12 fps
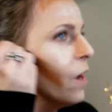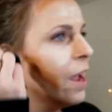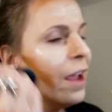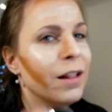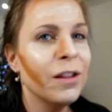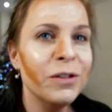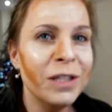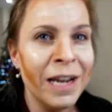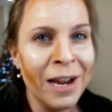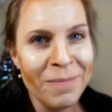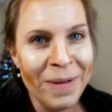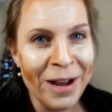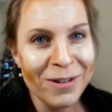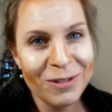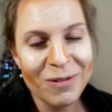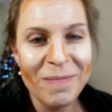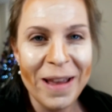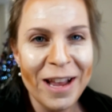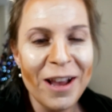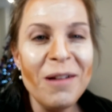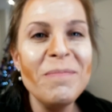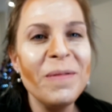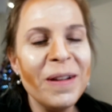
hey, lose 10 pounds with makeup.